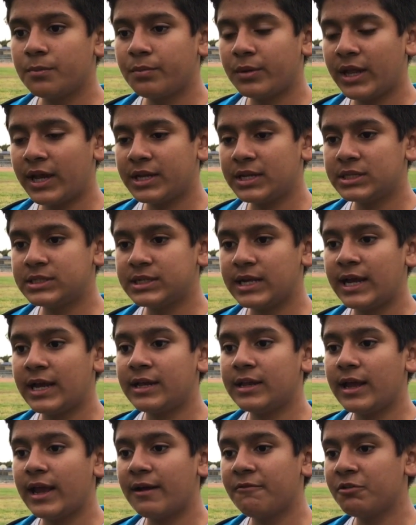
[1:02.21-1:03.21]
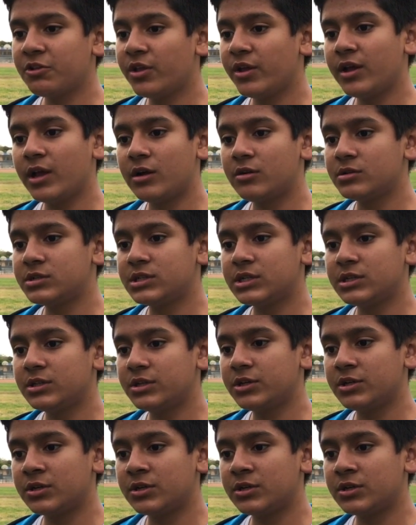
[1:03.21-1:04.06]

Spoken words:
planets, and everything else in the